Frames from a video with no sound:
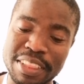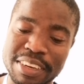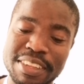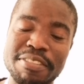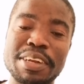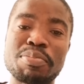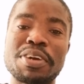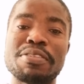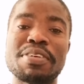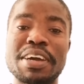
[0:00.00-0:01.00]

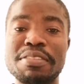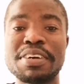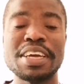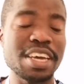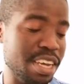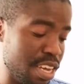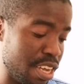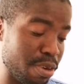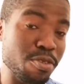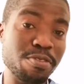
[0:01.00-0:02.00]
37.5.
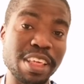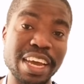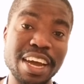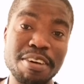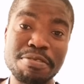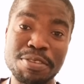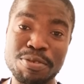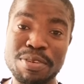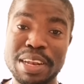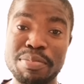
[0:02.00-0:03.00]
Remove the cuff.
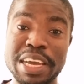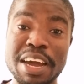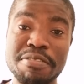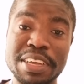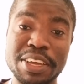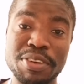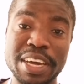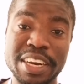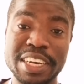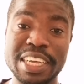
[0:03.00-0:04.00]
You will be having
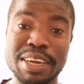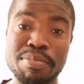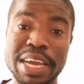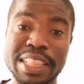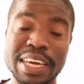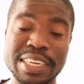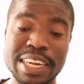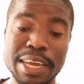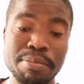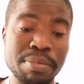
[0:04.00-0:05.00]
your reading by that
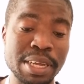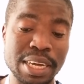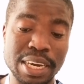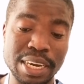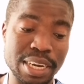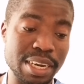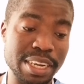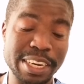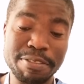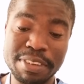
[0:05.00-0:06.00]
time.
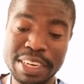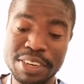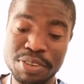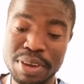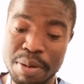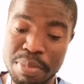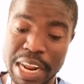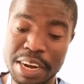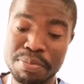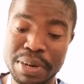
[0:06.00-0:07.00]
David, your
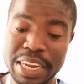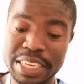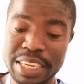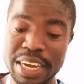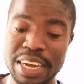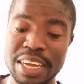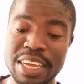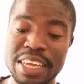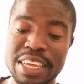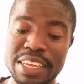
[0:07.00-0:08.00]
blood pressure
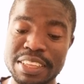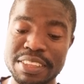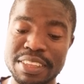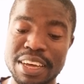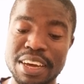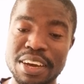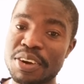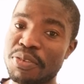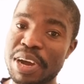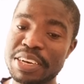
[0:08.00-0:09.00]
is
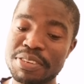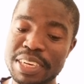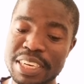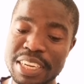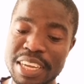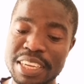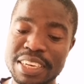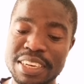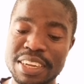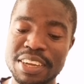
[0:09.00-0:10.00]

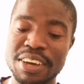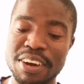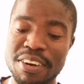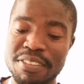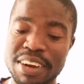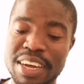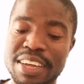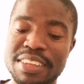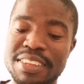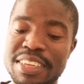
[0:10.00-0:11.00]

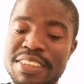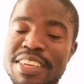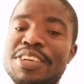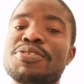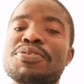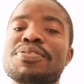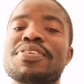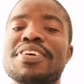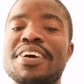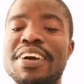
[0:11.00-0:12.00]
128/62.
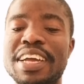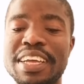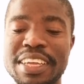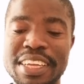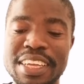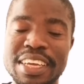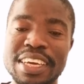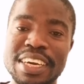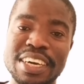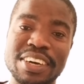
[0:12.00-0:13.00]
Okay,
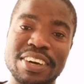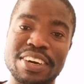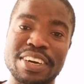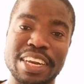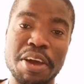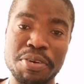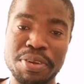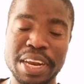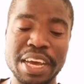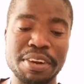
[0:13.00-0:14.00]
now
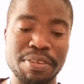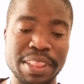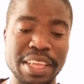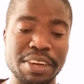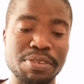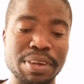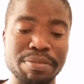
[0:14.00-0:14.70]
you are done with that